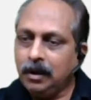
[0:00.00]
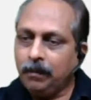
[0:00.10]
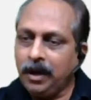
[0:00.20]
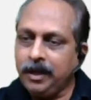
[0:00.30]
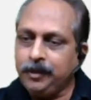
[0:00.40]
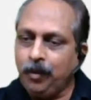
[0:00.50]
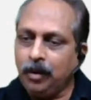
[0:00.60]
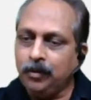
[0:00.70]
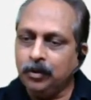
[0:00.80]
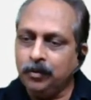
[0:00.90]
Mahesh
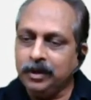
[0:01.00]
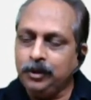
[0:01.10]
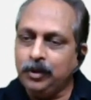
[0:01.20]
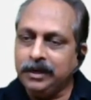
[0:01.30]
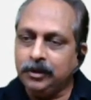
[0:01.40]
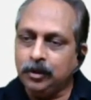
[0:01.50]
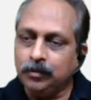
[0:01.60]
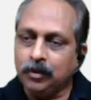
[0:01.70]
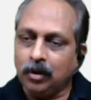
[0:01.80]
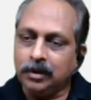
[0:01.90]
Babu, we'll do it
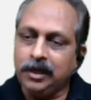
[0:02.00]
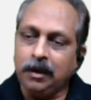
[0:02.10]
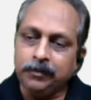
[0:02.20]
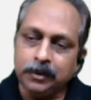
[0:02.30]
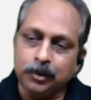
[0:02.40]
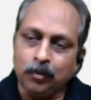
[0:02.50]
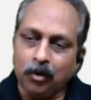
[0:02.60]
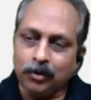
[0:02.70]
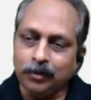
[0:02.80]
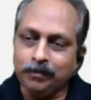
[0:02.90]
not day after
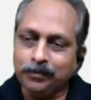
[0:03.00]
tomorrow.